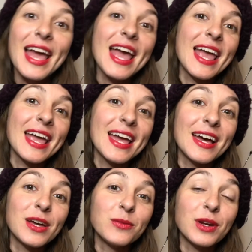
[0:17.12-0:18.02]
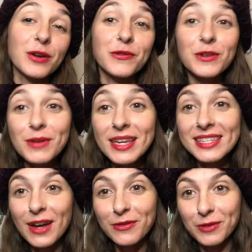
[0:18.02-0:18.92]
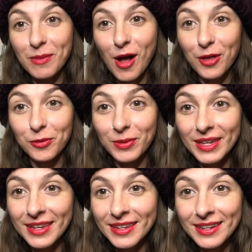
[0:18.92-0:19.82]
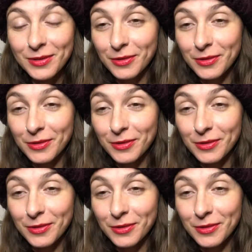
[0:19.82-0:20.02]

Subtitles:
and we are a few days out from Halloween,